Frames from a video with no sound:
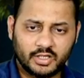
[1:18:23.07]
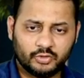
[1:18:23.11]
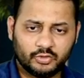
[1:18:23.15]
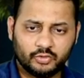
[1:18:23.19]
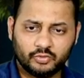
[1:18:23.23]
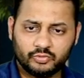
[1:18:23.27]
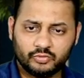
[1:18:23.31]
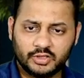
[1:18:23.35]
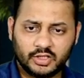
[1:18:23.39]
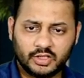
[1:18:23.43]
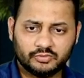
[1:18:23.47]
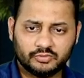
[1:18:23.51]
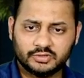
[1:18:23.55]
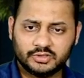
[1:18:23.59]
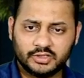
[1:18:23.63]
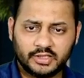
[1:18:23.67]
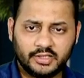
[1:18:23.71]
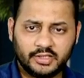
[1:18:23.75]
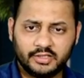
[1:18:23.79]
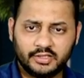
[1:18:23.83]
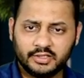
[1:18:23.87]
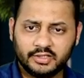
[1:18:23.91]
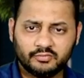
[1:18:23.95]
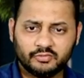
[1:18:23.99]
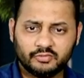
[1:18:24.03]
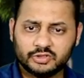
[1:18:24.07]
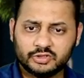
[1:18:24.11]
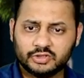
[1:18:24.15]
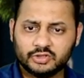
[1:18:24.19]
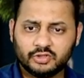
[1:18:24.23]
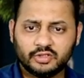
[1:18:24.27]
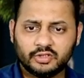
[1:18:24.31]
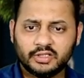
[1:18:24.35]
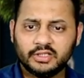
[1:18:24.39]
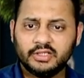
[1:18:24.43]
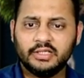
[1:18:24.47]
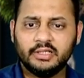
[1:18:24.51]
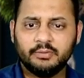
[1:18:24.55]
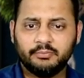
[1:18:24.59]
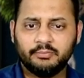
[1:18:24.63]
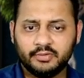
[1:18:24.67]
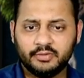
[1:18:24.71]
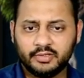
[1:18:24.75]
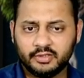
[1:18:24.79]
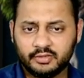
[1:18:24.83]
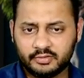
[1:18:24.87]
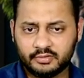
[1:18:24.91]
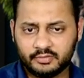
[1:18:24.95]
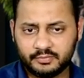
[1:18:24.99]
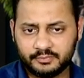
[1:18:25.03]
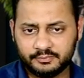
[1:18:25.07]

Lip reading: 2019 was not a leap year.